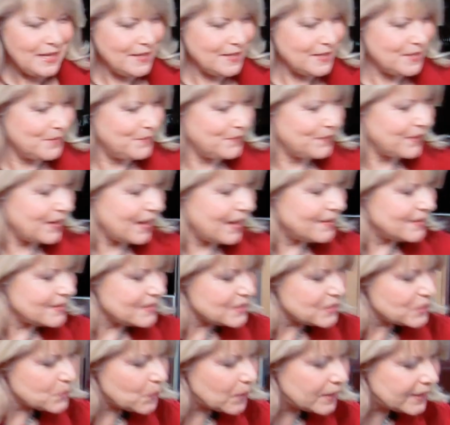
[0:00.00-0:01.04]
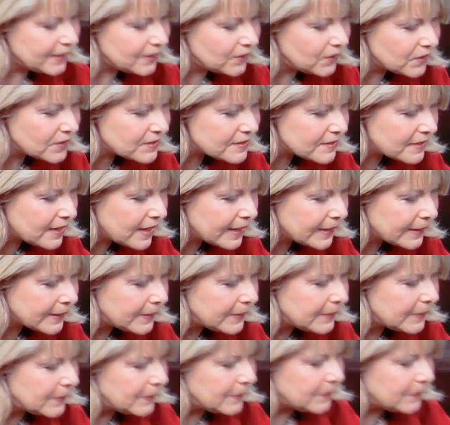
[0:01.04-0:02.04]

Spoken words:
meat, and this is what it looks like.